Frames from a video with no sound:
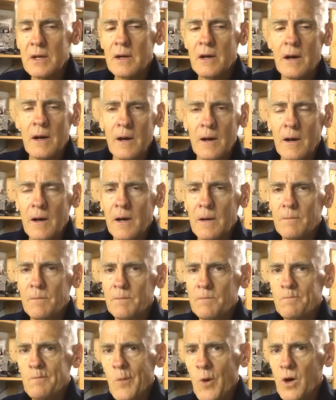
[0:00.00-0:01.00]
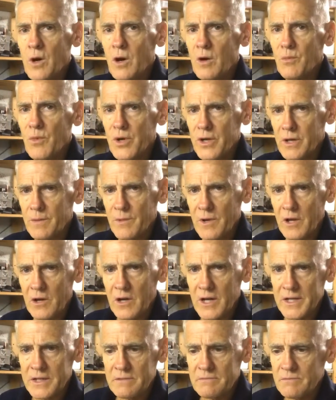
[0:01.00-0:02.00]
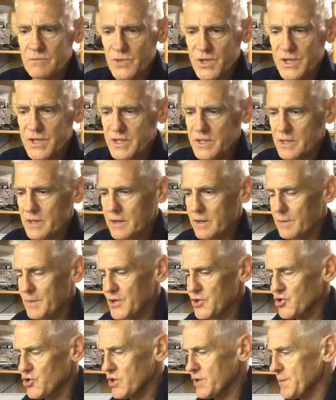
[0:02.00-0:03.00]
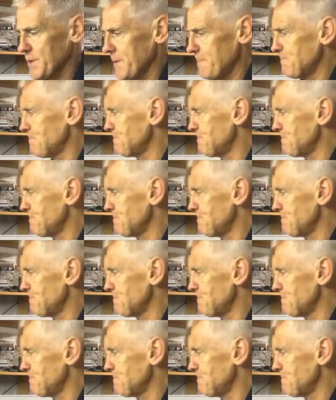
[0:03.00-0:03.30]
I've got mine online, which is a little bit cheaper.